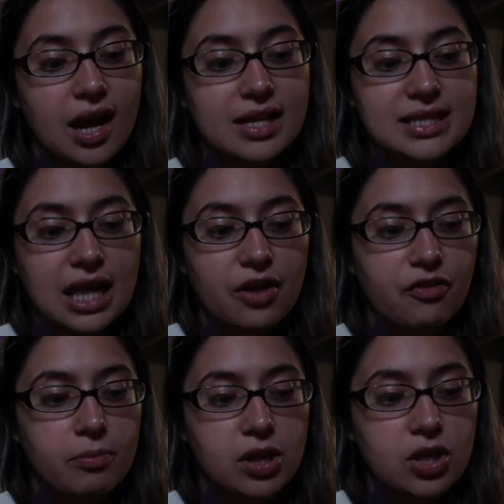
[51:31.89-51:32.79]
a tale of
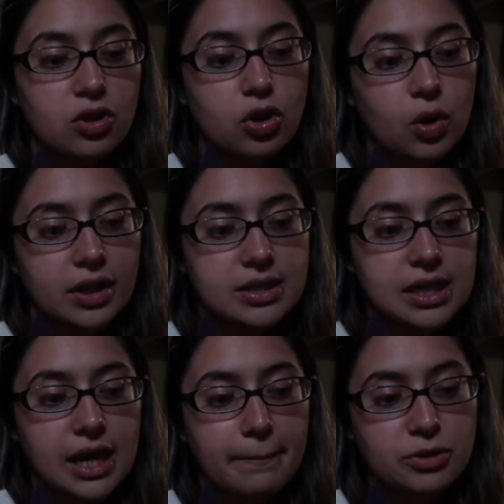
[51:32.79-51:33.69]
familial
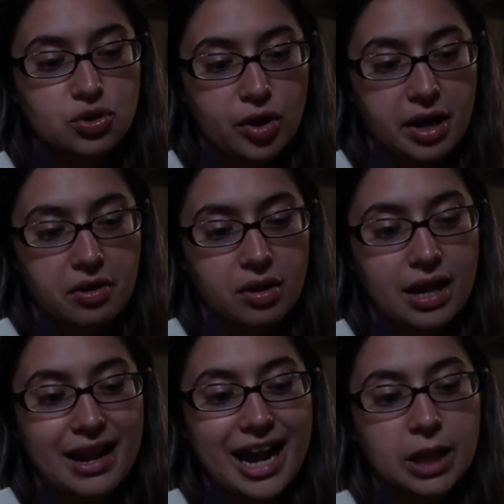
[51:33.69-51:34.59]
loyalty and betrayal
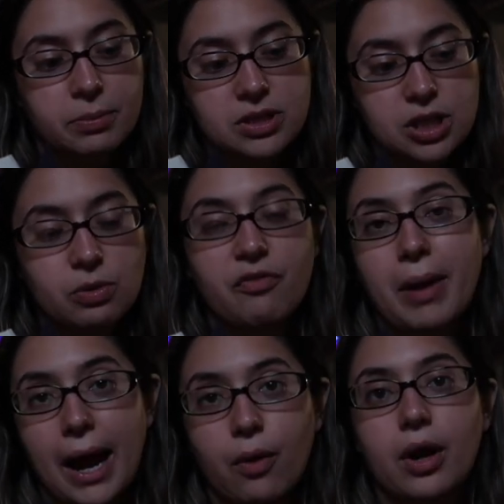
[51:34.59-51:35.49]
and the pursuit of
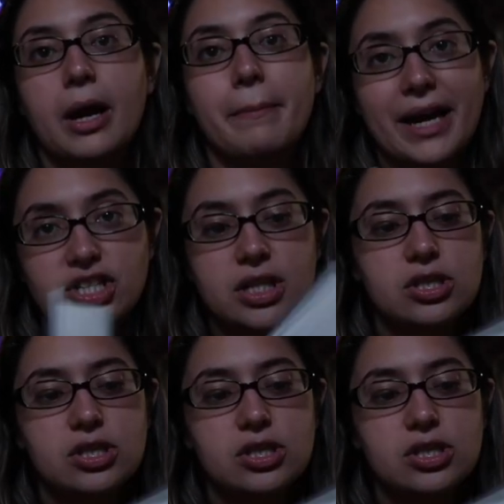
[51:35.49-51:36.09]
power and magic.